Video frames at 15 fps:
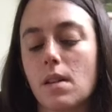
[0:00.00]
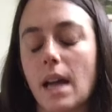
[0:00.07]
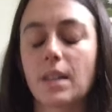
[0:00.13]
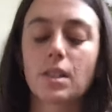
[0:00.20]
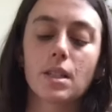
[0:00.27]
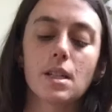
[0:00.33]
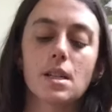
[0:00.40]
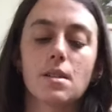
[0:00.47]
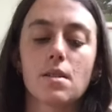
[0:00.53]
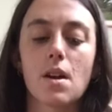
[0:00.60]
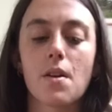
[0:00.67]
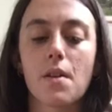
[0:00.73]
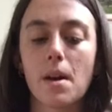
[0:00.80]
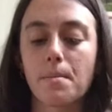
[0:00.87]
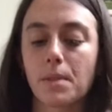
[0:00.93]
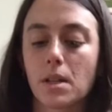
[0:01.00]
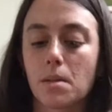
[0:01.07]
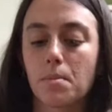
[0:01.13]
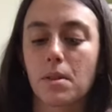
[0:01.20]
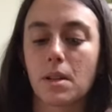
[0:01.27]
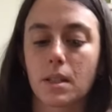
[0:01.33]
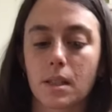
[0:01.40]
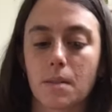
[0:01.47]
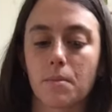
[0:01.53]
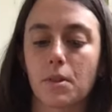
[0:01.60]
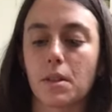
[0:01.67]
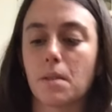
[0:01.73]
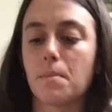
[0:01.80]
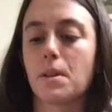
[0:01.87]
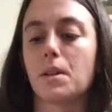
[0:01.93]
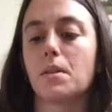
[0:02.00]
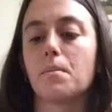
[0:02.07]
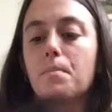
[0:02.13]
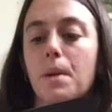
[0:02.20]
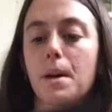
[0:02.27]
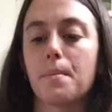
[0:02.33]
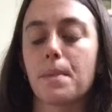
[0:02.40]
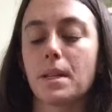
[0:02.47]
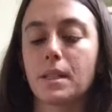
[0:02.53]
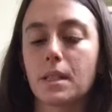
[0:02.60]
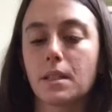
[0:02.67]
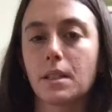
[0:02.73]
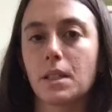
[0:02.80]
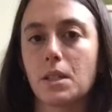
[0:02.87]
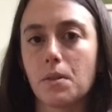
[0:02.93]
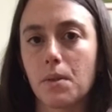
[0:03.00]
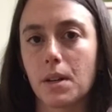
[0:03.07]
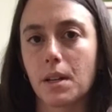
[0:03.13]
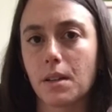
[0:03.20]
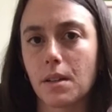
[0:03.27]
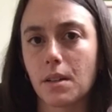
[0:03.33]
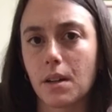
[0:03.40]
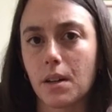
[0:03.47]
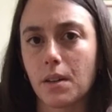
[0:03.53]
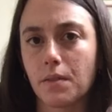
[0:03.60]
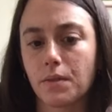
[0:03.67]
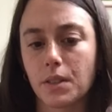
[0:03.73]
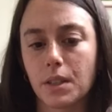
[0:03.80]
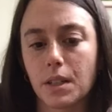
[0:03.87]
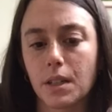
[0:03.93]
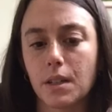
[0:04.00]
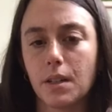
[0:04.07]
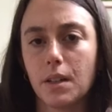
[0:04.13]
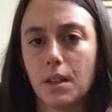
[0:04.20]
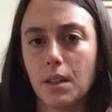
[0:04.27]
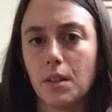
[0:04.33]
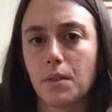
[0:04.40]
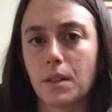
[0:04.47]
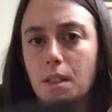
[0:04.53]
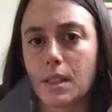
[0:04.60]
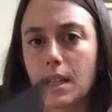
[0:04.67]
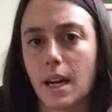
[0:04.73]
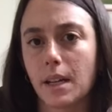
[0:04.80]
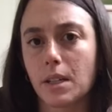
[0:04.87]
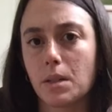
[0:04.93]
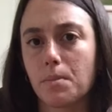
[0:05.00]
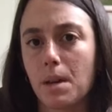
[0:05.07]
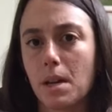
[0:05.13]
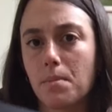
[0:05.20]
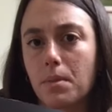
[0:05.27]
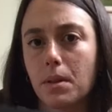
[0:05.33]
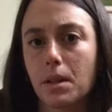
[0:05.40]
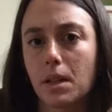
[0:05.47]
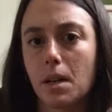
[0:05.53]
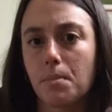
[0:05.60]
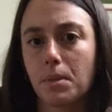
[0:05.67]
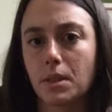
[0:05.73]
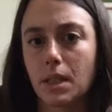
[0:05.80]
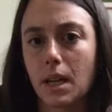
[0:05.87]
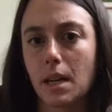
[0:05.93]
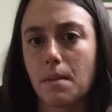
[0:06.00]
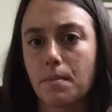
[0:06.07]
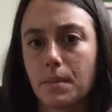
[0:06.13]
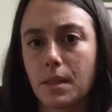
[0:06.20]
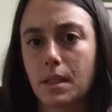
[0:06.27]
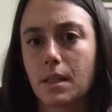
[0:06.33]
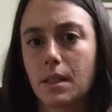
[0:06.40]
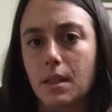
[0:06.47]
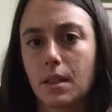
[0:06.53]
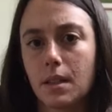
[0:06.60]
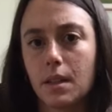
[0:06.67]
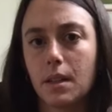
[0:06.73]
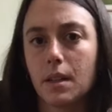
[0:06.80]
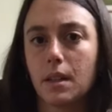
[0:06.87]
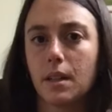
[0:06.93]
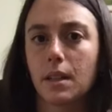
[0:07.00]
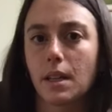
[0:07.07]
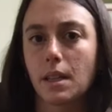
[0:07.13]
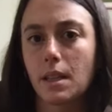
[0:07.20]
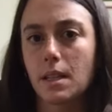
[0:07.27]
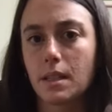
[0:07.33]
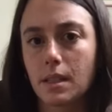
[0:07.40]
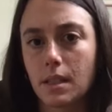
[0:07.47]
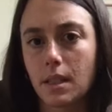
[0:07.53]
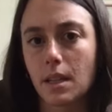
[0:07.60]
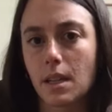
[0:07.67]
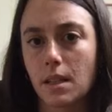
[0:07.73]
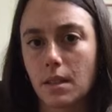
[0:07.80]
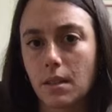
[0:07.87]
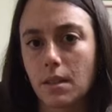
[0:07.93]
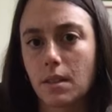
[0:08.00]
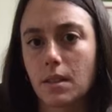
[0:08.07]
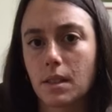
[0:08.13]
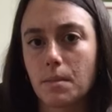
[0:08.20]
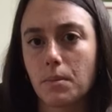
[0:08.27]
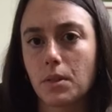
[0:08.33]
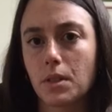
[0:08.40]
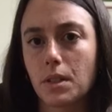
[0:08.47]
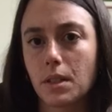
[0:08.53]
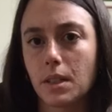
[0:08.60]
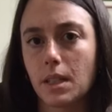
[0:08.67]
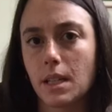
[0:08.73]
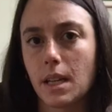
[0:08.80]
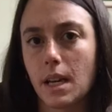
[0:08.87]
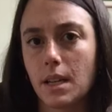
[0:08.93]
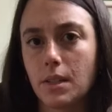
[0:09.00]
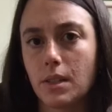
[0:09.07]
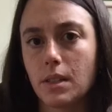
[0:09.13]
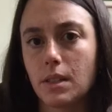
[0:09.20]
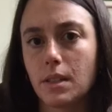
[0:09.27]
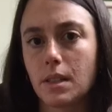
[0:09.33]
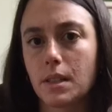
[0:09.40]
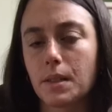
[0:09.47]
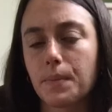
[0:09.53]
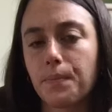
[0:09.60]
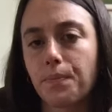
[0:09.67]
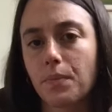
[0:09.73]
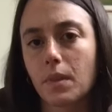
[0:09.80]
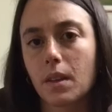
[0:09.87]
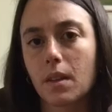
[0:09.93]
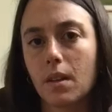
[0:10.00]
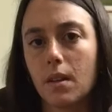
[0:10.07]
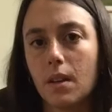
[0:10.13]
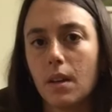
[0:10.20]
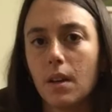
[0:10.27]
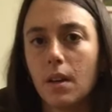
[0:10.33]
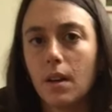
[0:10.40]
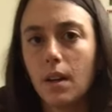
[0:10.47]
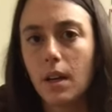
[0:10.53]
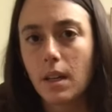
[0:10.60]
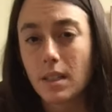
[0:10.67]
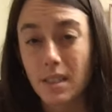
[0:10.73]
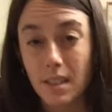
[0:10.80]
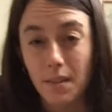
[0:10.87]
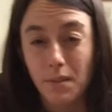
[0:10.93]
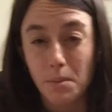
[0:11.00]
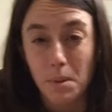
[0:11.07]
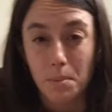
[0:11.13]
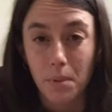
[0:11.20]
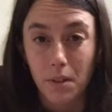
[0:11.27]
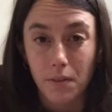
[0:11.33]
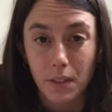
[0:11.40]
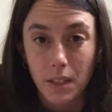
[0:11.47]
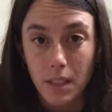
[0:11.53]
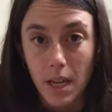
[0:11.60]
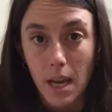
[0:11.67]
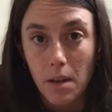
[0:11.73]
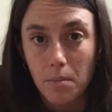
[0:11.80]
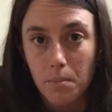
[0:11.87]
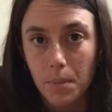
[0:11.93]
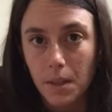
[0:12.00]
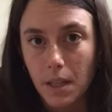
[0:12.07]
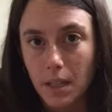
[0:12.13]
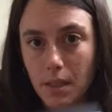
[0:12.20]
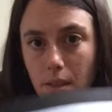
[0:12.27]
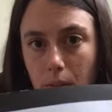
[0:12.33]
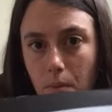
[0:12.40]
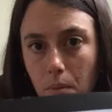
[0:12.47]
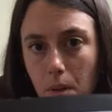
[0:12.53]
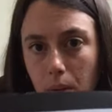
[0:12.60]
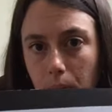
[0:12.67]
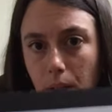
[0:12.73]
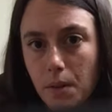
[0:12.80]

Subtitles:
Actually, no, I'm going to put it somewhere in the middle. But basically you want you want to stack your paper a couple times like this to get some good clean edges. Doesn't have to be perfect yet, but that's where we're